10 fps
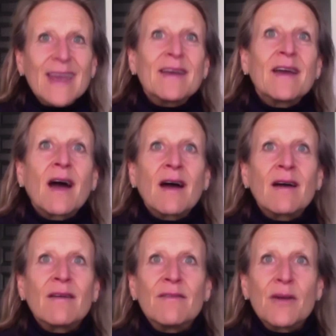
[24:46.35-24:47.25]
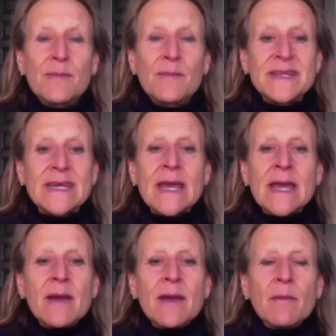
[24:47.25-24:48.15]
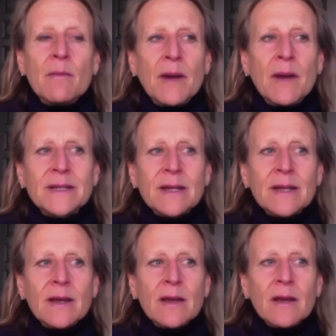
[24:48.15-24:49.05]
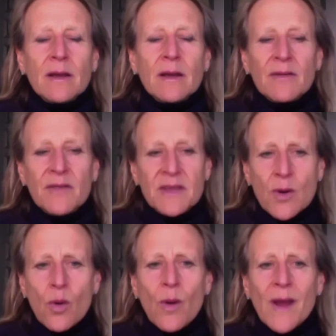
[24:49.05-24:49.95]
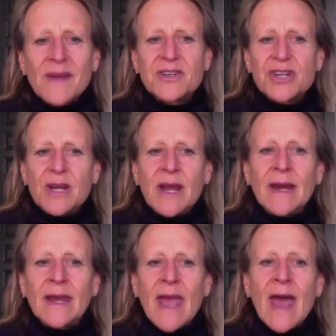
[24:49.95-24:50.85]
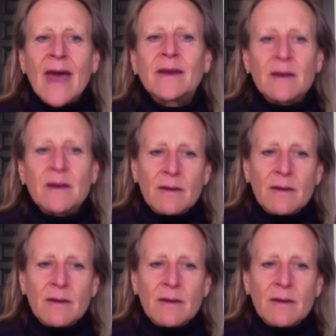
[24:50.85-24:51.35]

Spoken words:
very busy. But this question, and again,